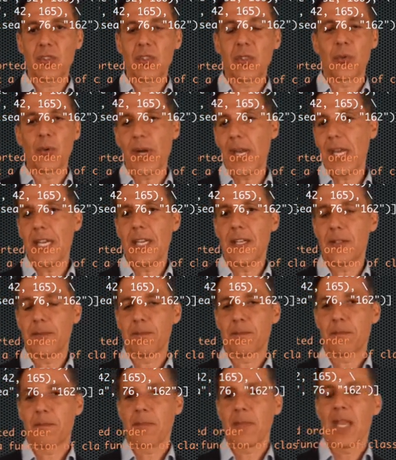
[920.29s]
grade.
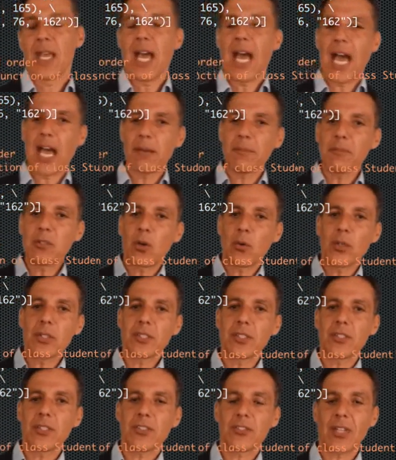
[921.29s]
I'm going
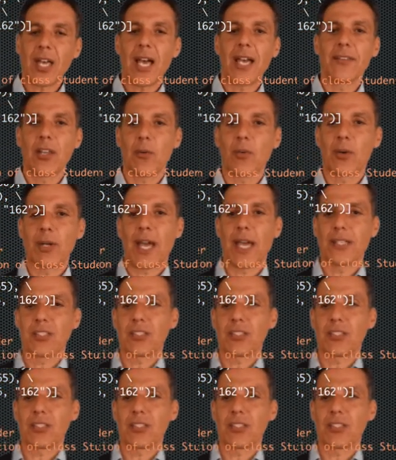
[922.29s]
to decide that when I